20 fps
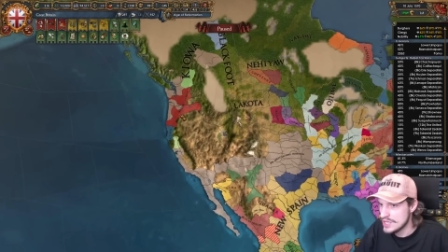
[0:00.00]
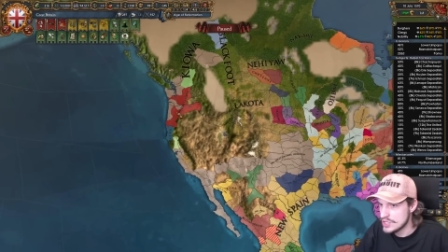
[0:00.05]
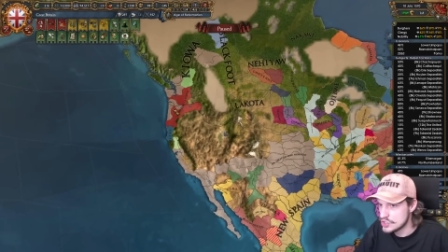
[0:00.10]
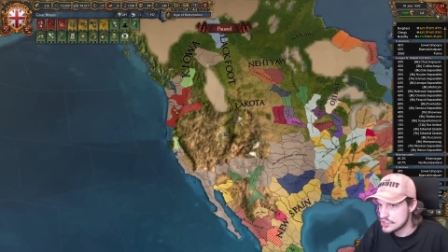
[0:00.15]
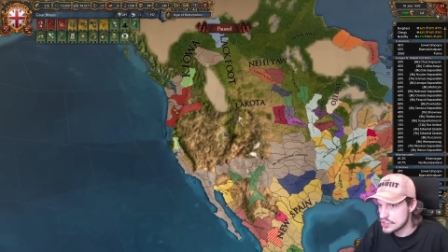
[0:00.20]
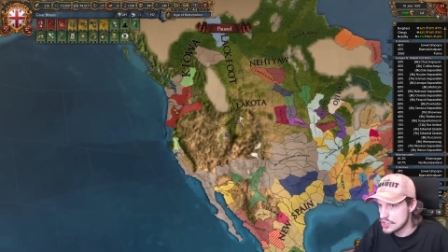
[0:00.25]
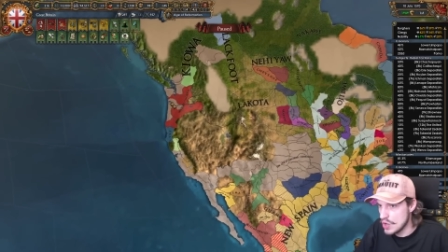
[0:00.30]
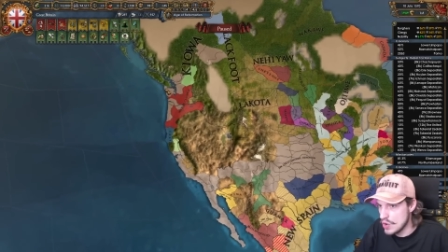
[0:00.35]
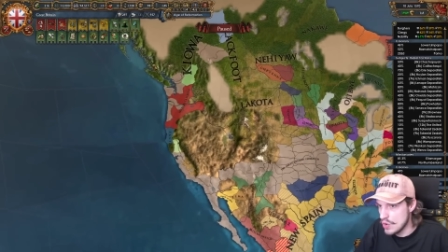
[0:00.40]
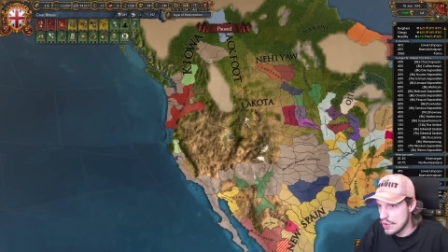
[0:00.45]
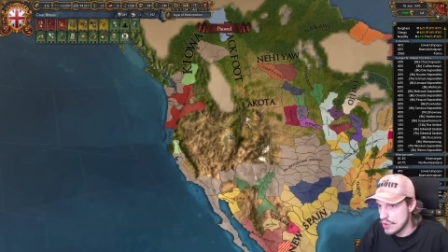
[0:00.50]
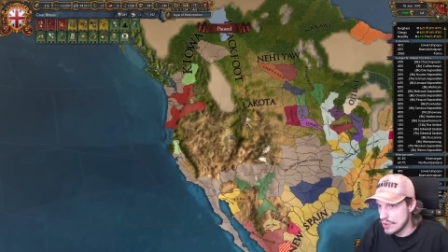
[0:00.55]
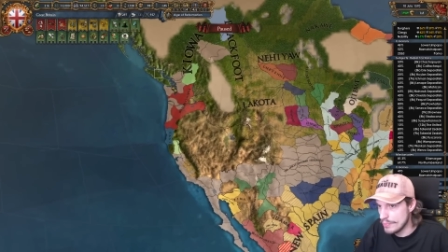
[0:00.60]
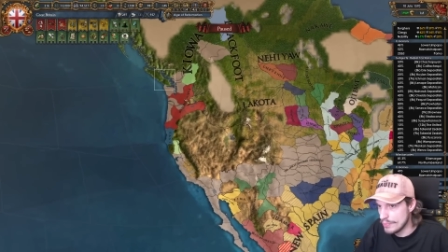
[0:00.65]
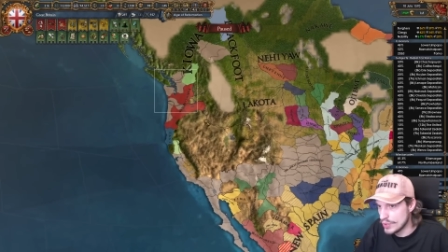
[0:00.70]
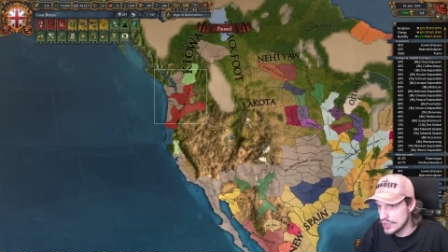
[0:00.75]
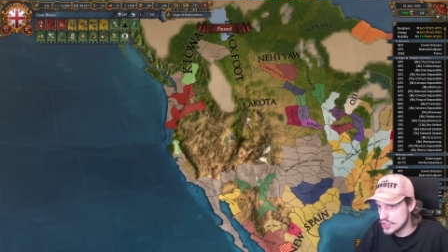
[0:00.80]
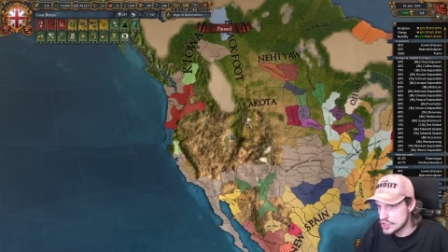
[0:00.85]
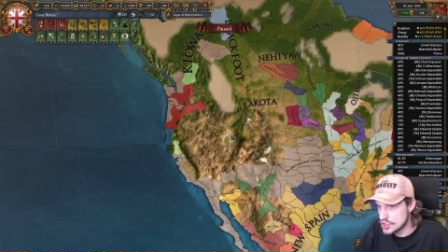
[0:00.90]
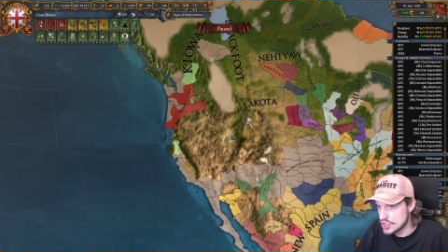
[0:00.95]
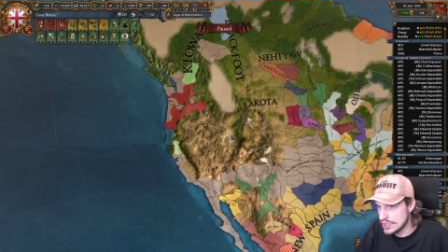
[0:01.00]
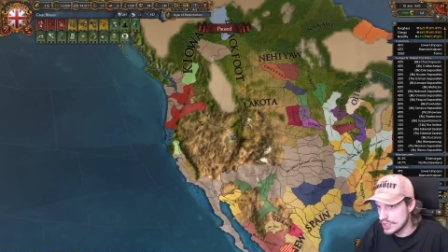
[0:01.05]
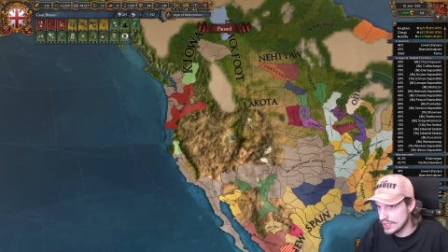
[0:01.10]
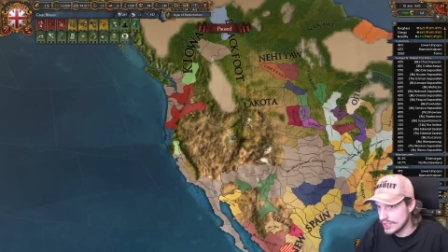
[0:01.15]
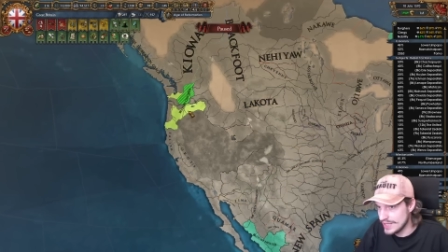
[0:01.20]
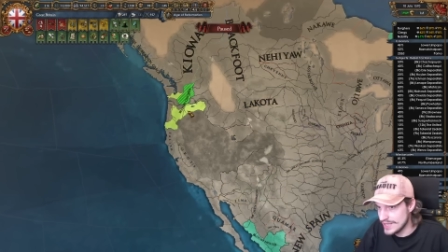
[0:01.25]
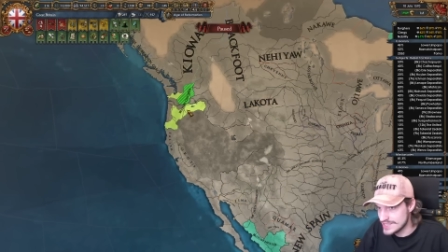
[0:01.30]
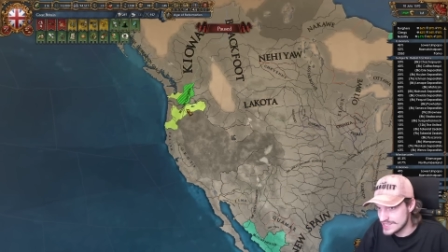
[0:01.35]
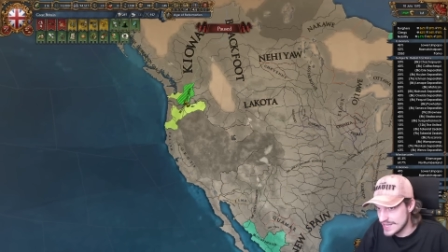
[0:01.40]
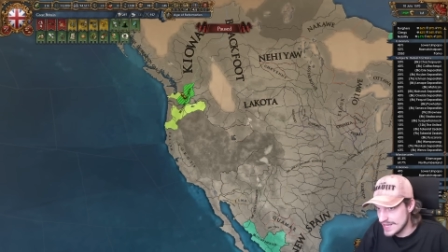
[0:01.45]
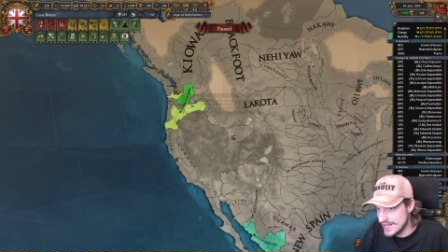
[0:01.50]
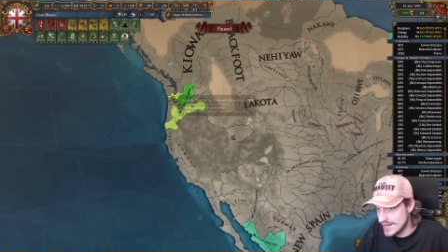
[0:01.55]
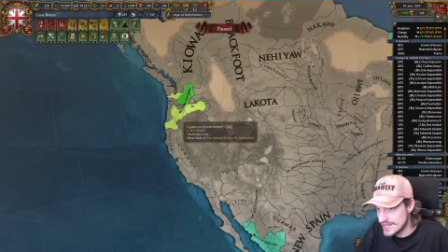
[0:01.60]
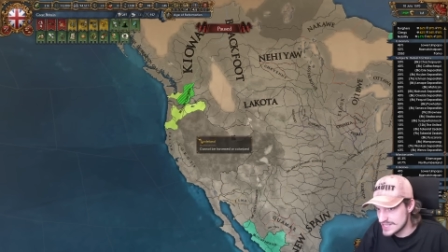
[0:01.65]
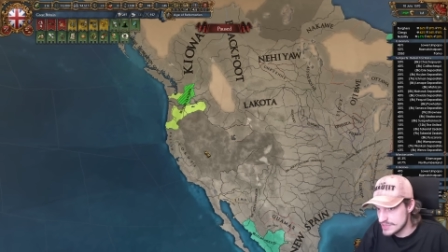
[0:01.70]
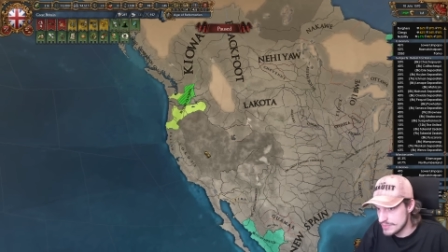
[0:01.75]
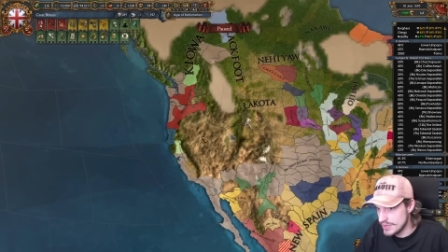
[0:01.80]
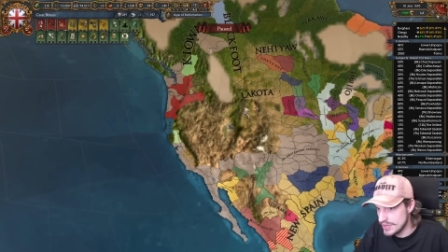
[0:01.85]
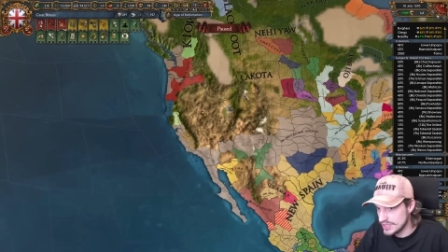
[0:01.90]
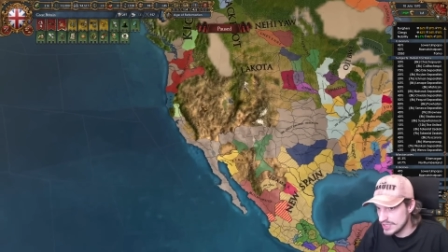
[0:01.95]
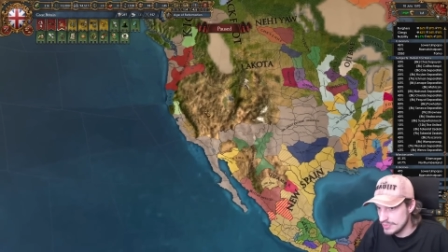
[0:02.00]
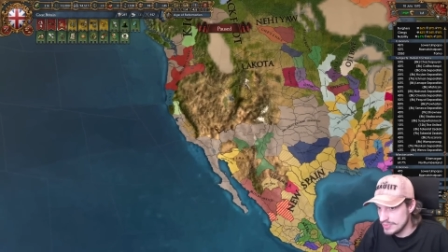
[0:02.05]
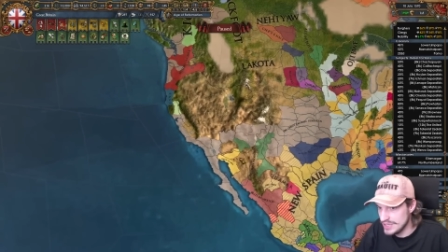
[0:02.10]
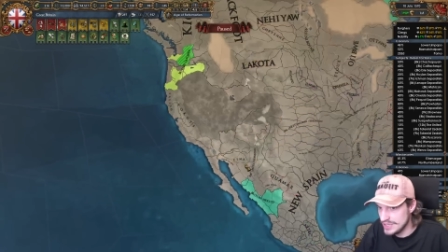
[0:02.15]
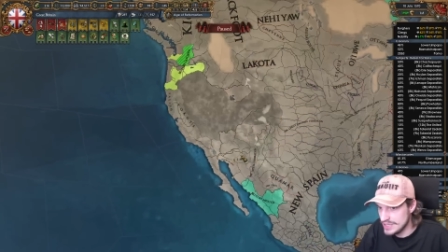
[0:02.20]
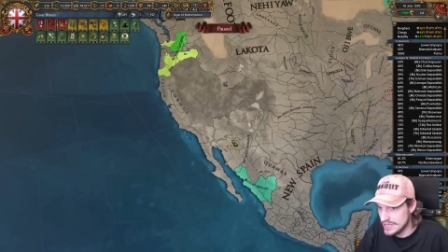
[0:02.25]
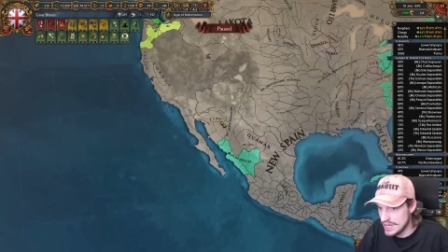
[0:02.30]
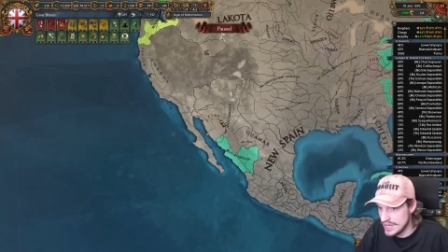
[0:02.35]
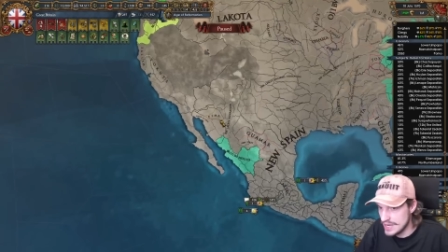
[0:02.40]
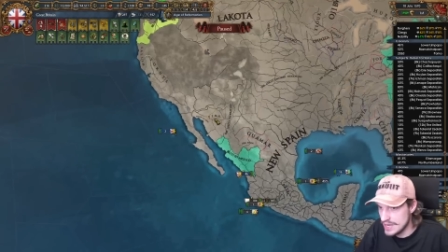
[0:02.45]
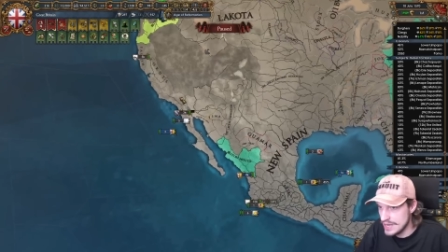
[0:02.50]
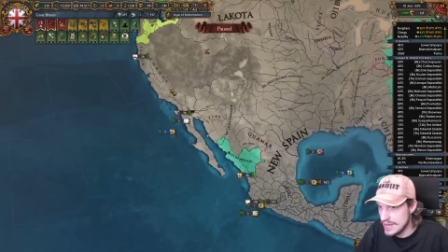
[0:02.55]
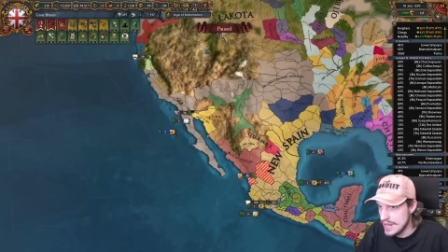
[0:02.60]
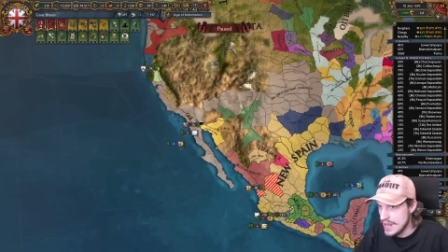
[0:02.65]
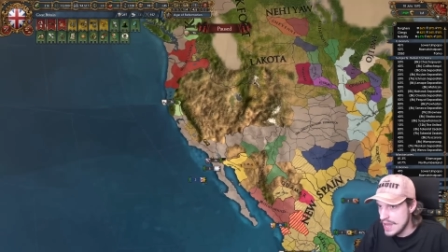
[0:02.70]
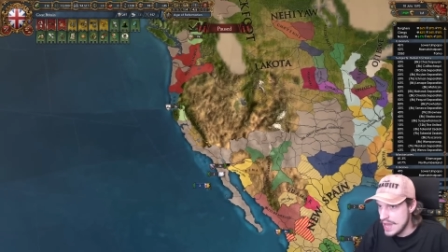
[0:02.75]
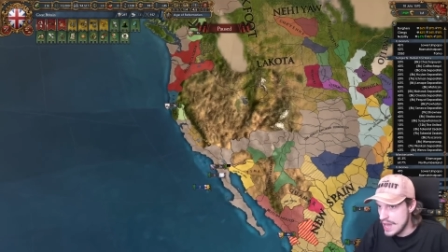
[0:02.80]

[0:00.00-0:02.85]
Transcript: So British Cascadia is about to be done.